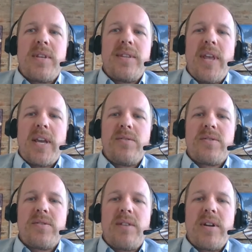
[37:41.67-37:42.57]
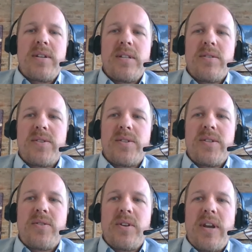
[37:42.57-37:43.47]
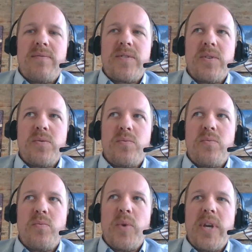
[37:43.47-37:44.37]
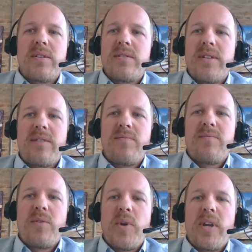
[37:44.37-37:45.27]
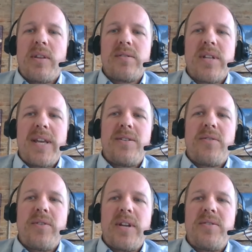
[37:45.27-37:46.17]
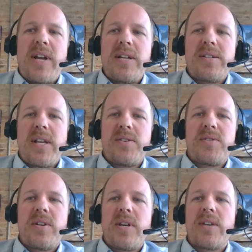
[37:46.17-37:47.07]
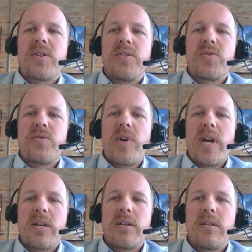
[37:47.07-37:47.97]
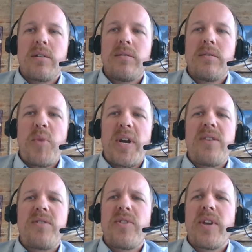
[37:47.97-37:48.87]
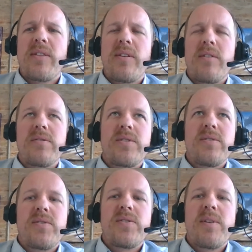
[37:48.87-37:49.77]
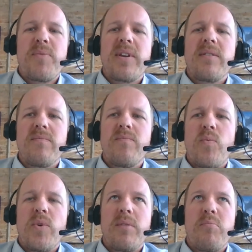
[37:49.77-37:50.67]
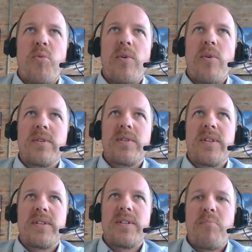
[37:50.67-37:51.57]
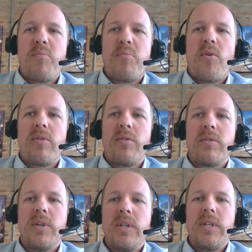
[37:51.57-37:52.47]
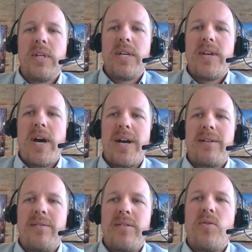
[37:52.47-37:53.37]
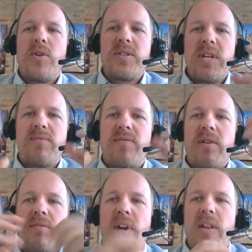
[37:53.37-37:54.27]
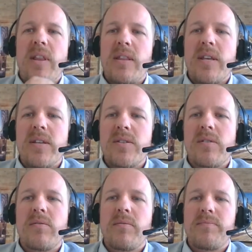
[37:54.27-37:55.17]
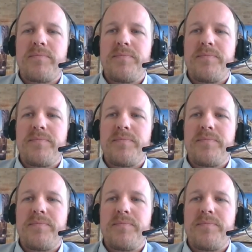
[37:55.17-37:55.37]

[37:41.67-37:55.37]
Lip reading: like you said, Reggie, you can have 2 weeks instead of 1 week. You're not necessarily as constrained, but I do think there's something really important to the temporal unity for an event like this.